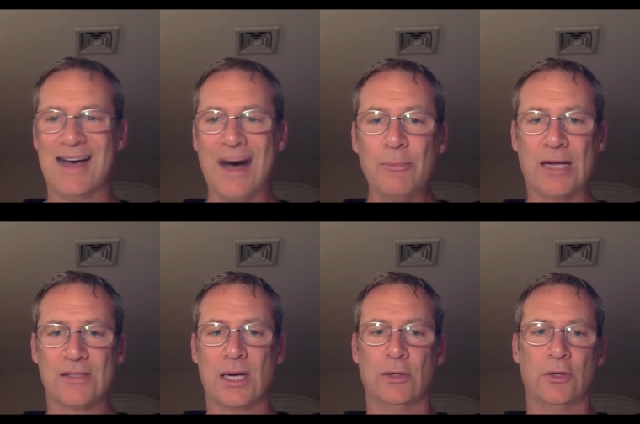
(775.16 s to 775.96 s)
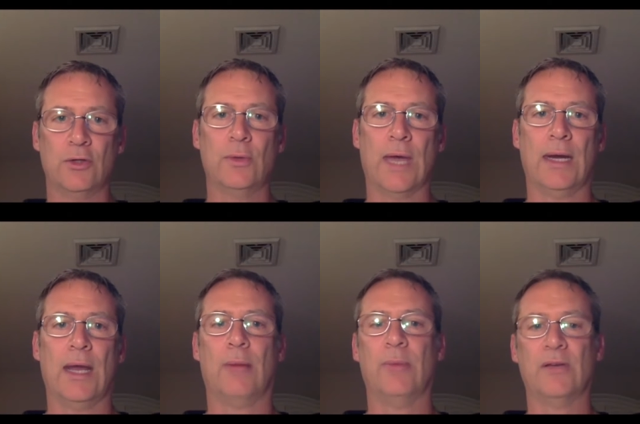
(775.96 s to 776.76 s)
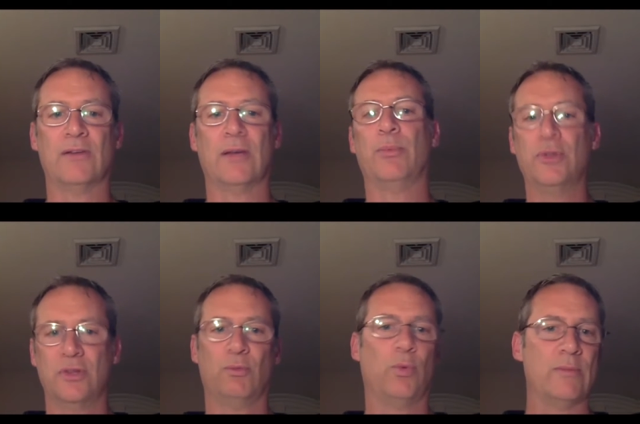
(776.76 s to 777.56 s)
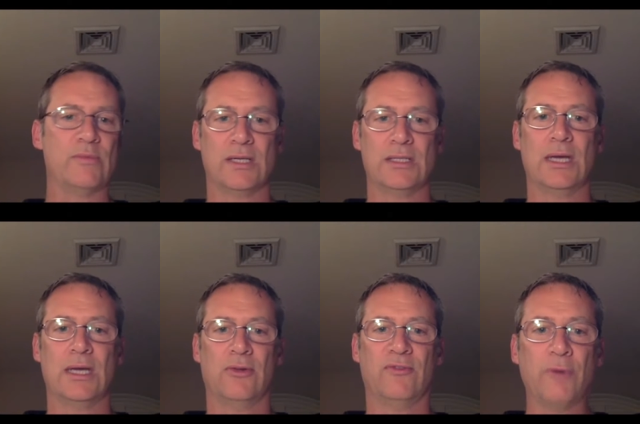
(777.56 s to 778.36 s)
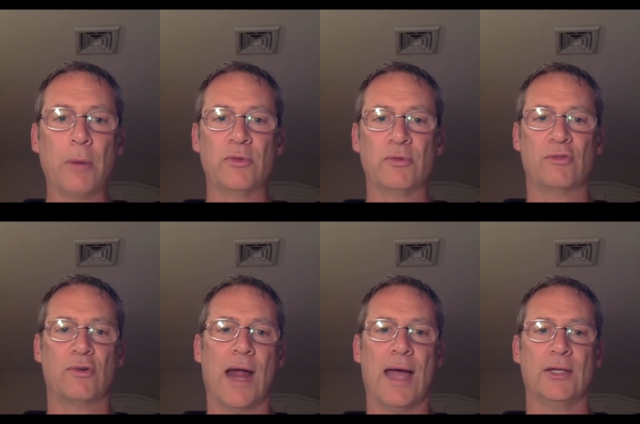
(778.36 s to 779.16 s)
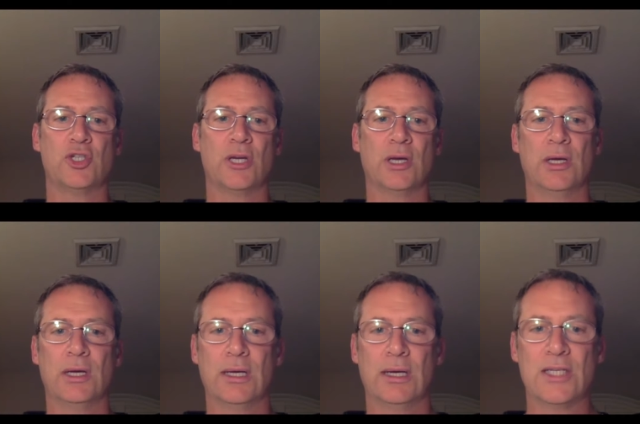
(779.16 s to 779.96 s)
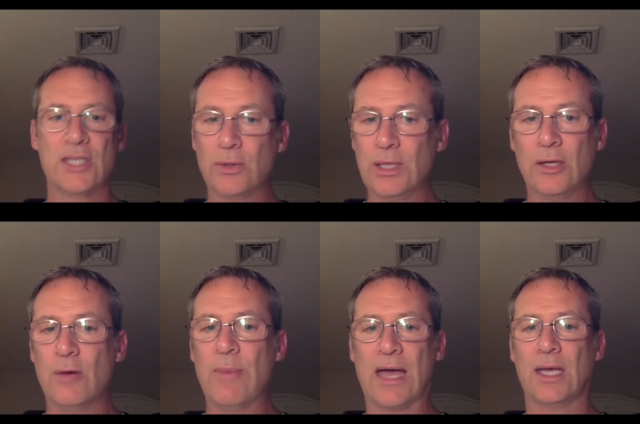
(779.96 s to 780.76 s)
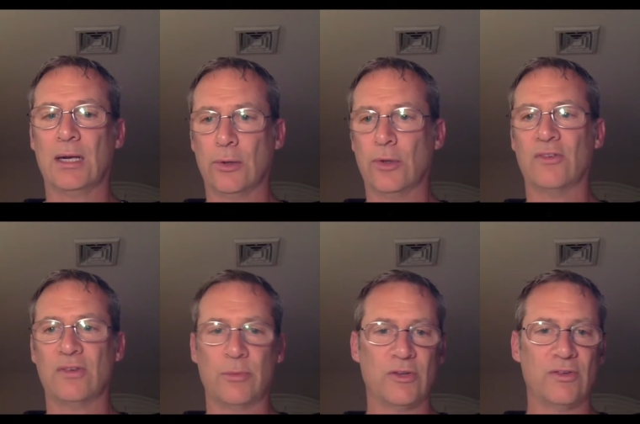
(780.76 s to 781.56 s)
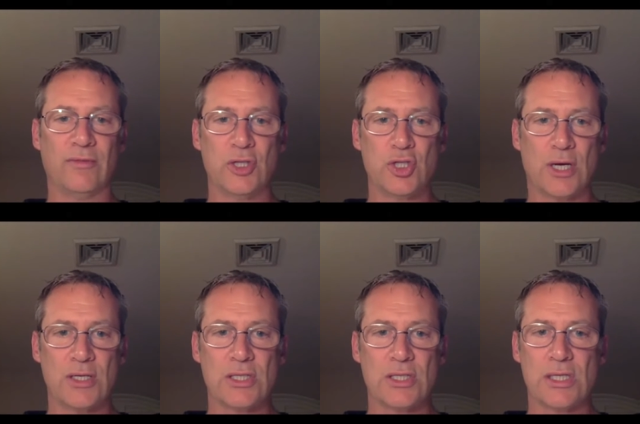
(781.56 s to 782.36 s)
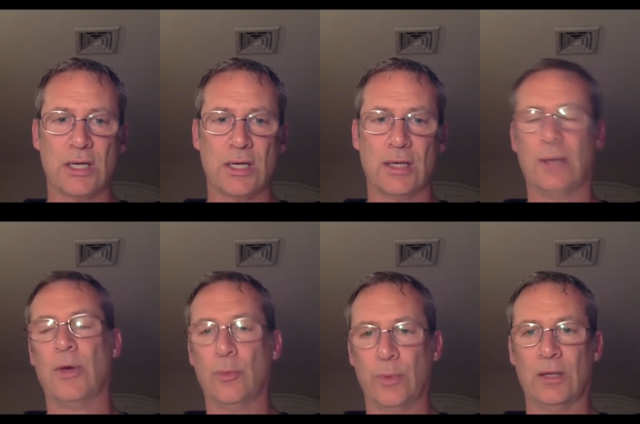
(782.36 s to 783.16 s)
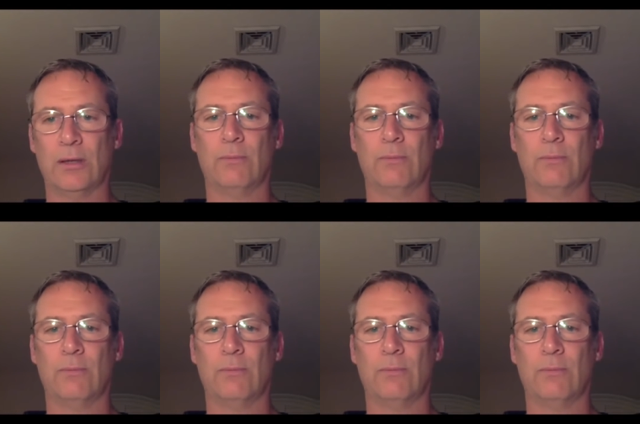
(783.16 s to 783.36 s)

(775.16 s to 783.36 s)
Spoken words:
I'm not scared to do that now because I put the website together from scratch. Now, I still need to go back in and look at some of the stuff that Justin's done, and I'm hoping to